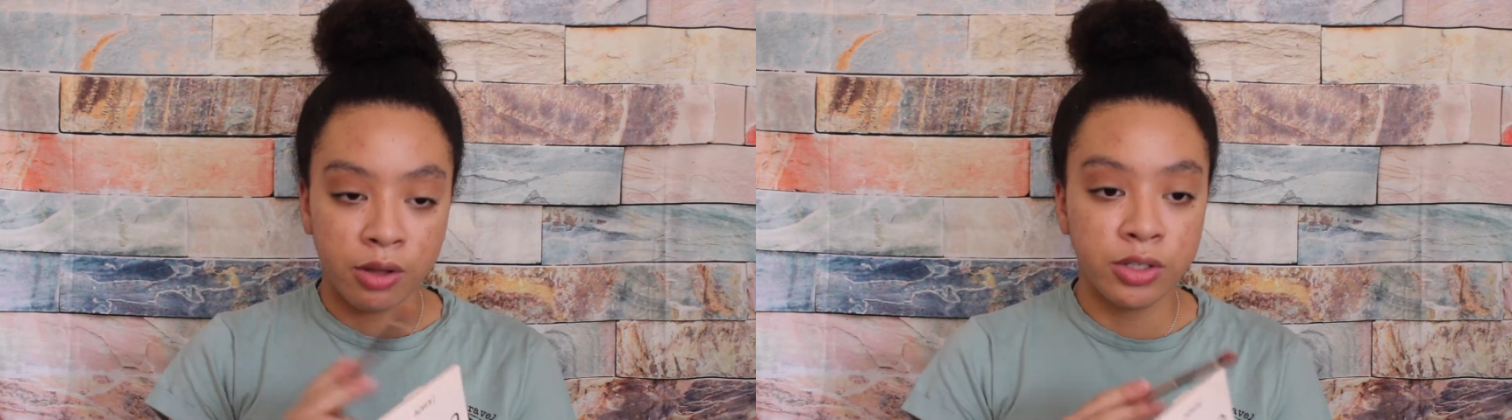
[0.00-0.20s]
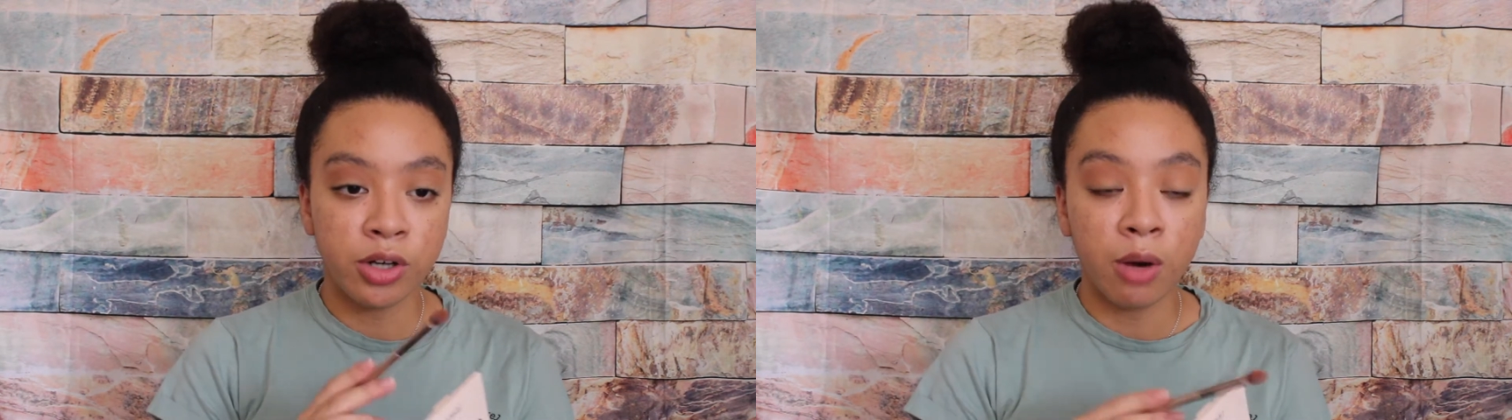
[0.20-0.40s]

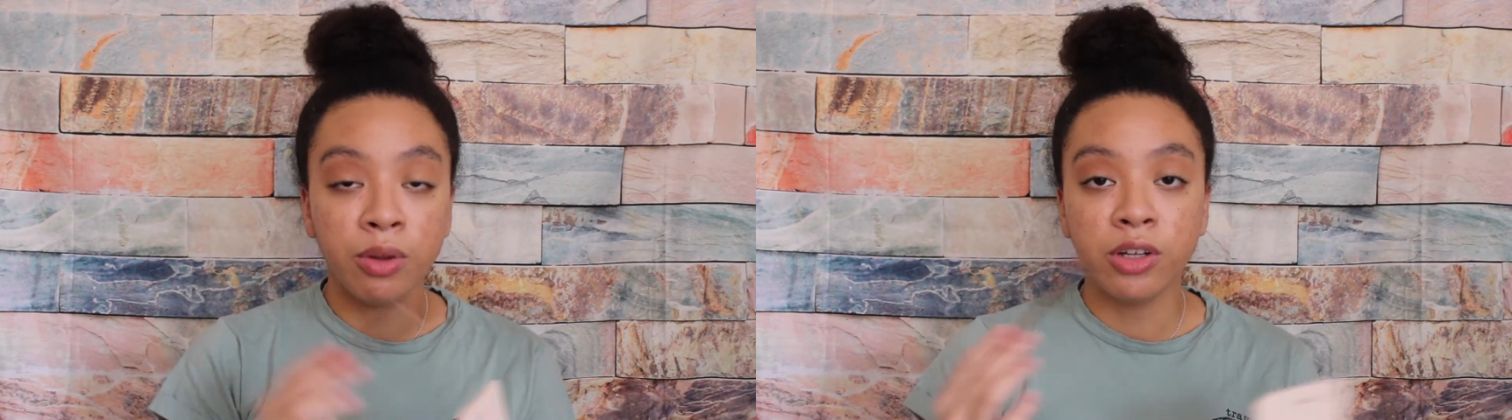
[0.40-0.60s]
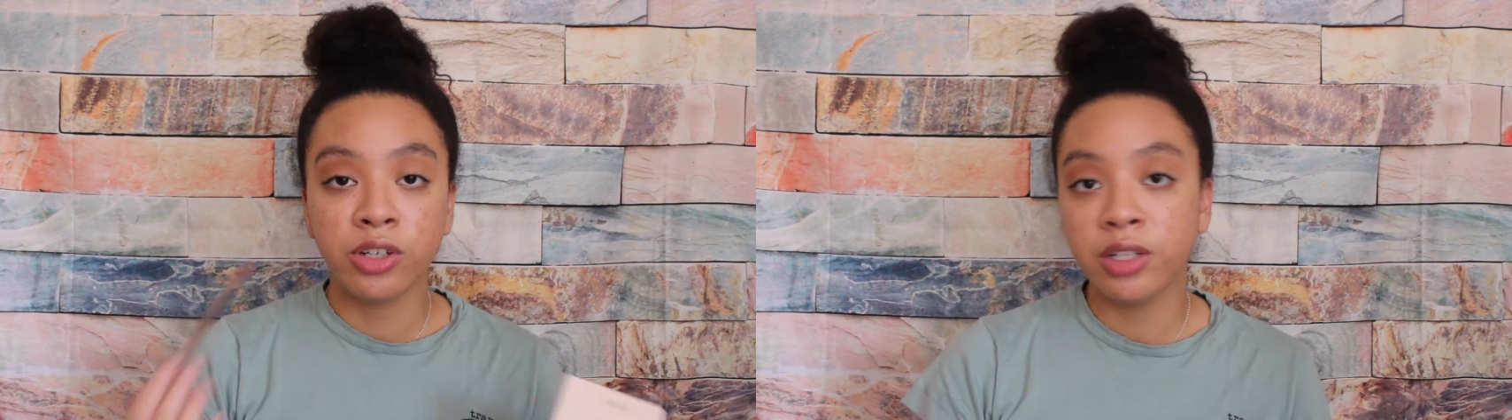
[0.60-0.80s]
Start
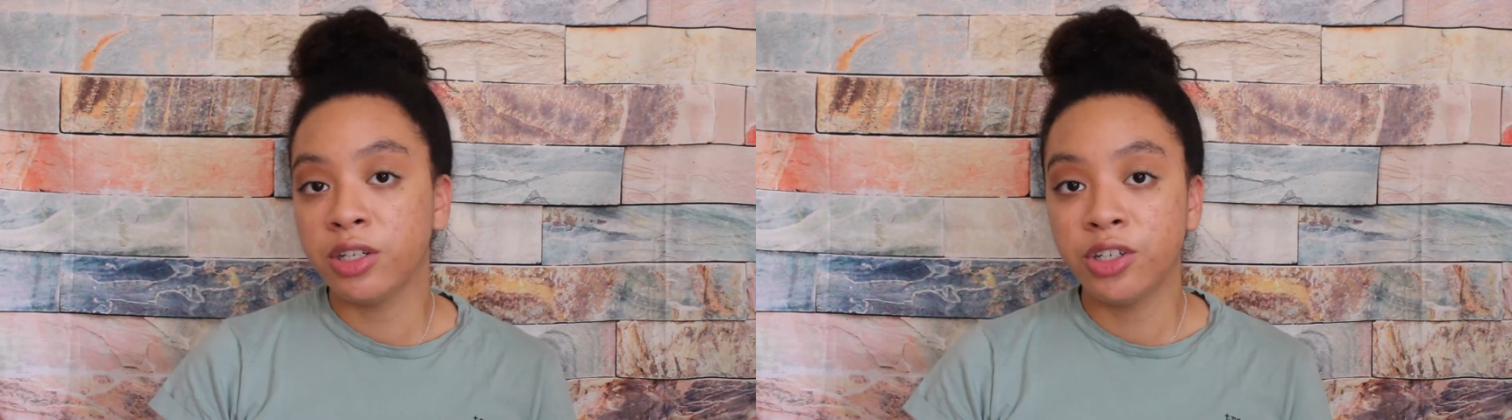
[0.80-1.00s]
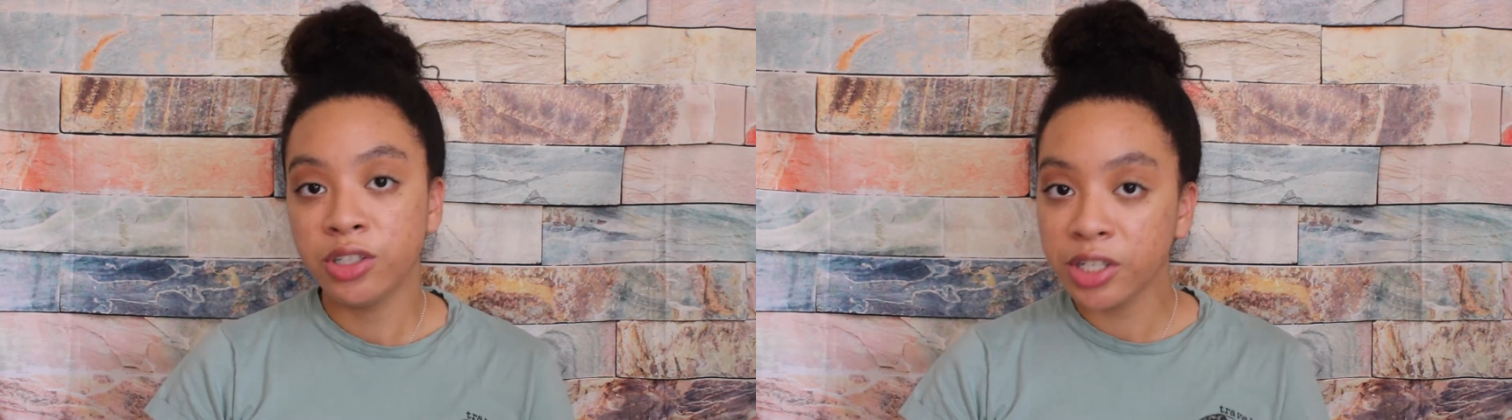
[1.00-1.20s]
with a
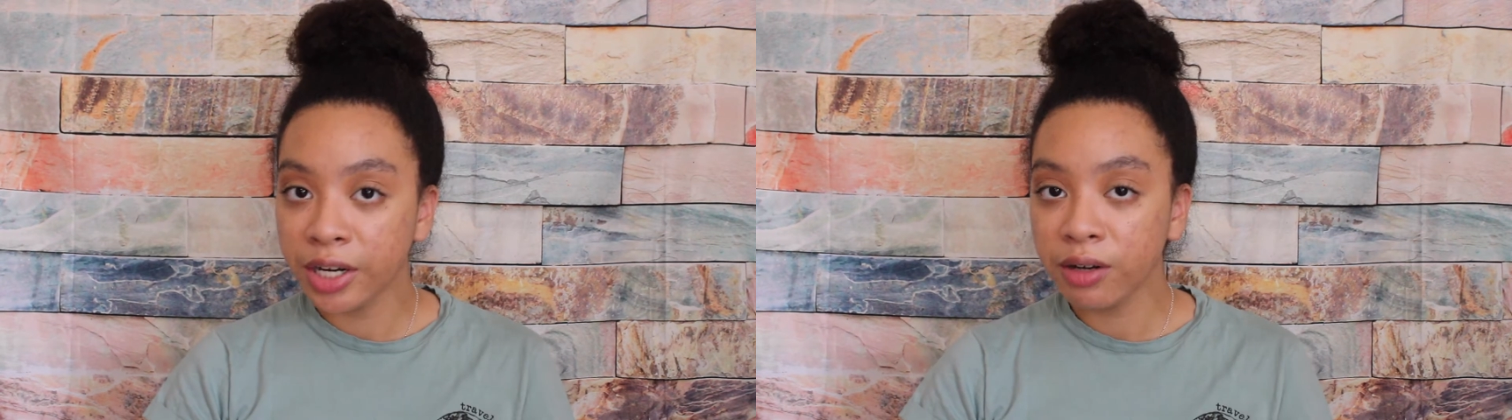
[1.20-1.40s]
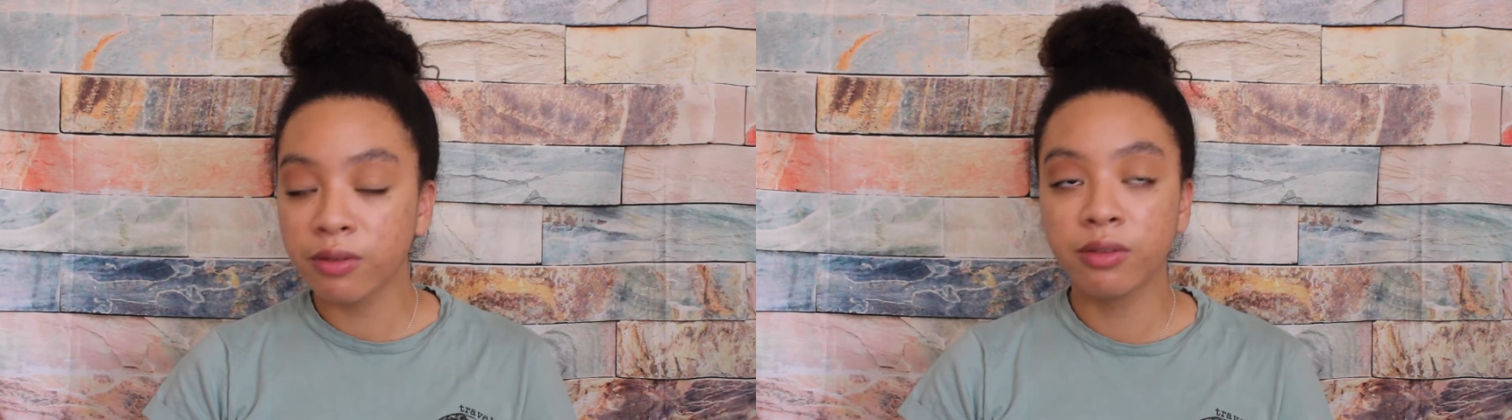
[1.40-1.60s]
transition shade.